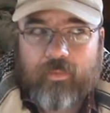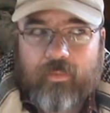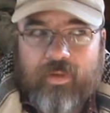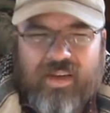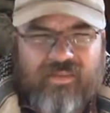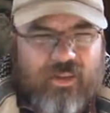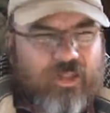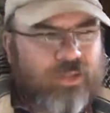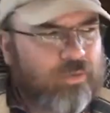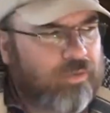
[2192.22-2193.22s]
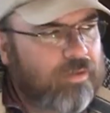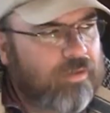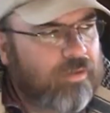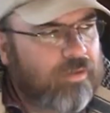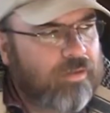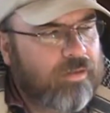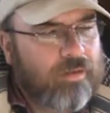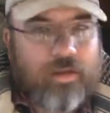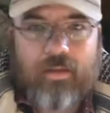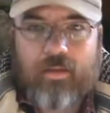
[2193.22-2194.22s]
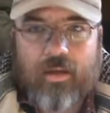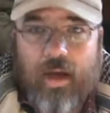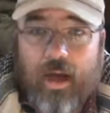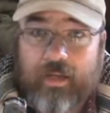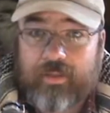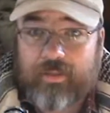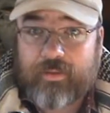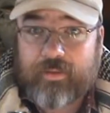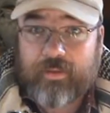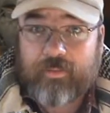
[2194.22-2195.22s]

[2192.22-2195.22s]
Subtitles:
What's after June? August.